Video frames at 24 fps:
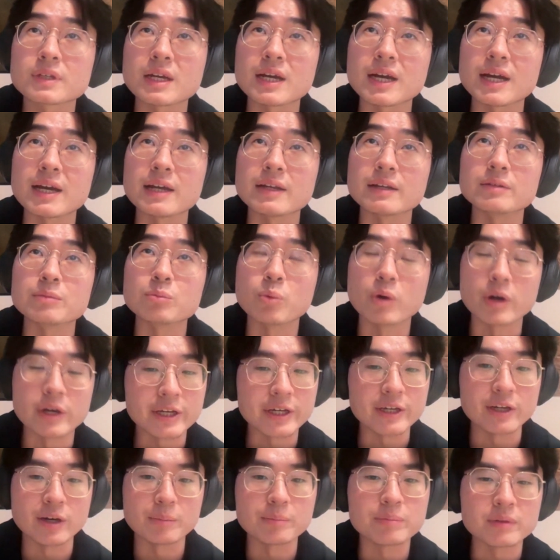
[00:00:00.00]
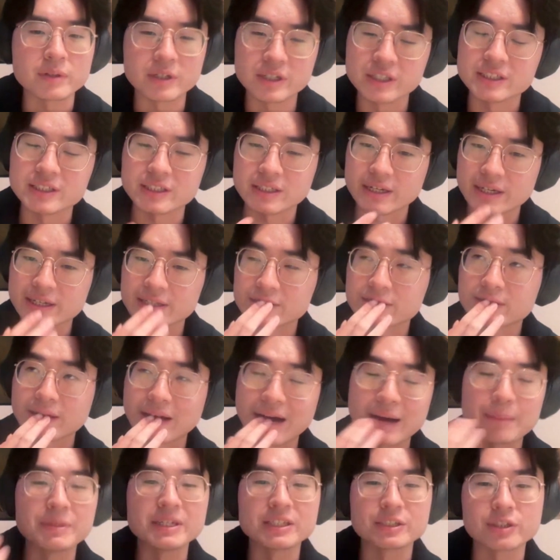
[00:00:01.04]
and working on, because
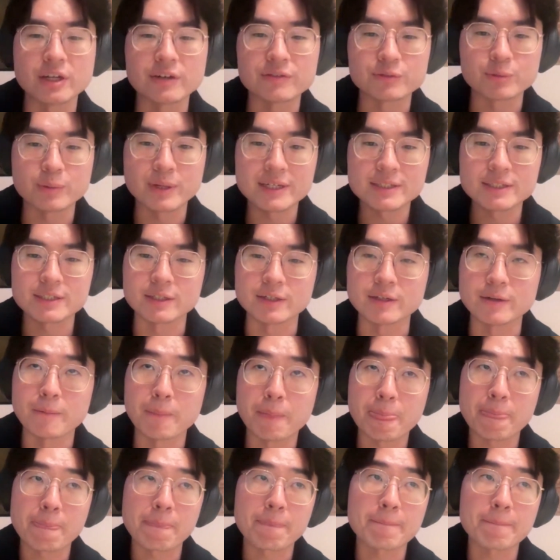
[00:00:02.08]
I'm in software, so